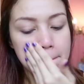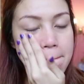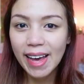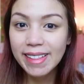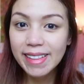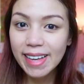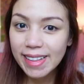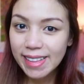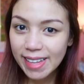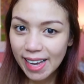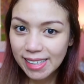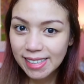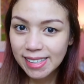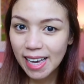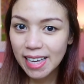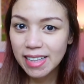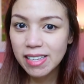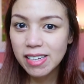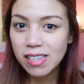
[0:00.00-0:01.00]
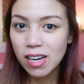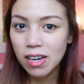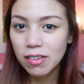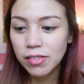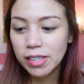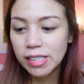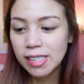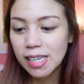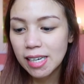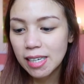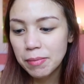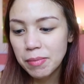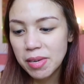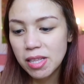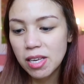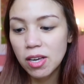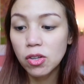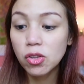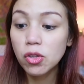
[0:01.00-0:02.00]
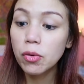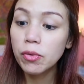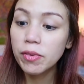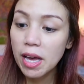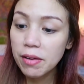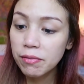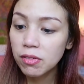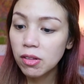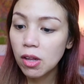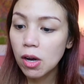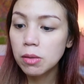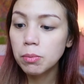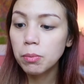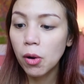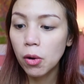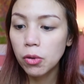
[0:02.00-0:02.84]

And then next, Candy Lovers, gagamitin ko tong Revlon